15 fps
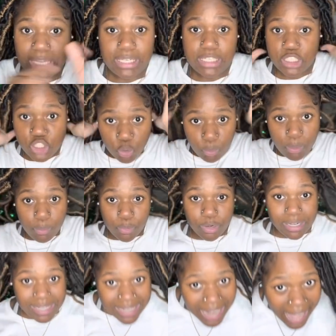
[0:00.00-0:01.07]
like this, so we will
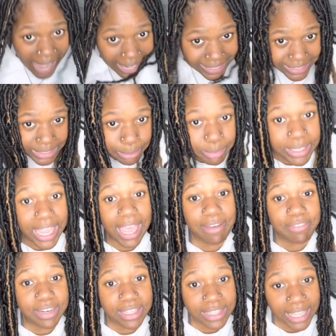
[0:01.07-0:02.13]
not be
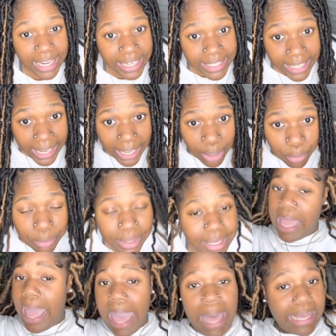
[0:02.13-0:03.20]
having it laid down.
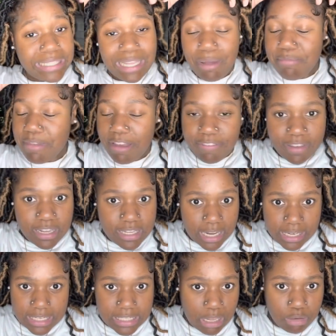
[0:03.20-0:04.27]
Cause I'm not gonna take
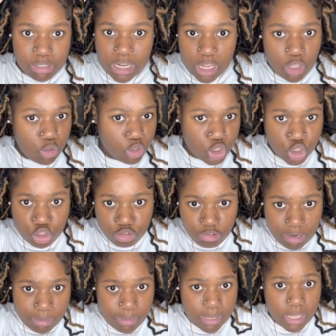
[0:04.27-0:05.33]
this out, child. You is
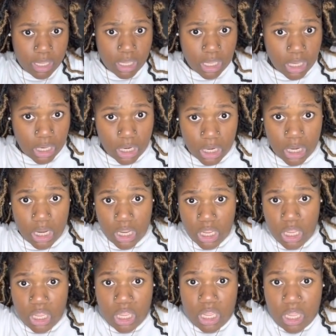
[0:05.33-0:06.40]
tripping.
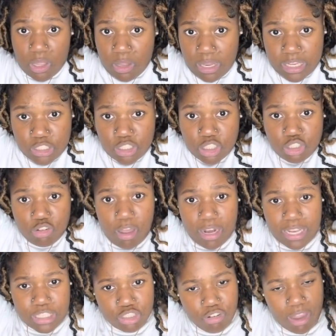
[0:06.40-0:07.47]
Let's
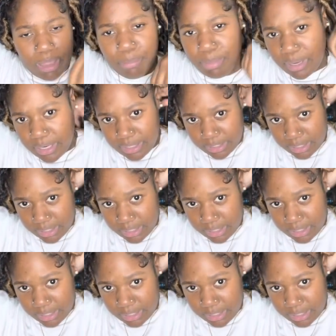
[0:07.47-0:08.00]
try a bun,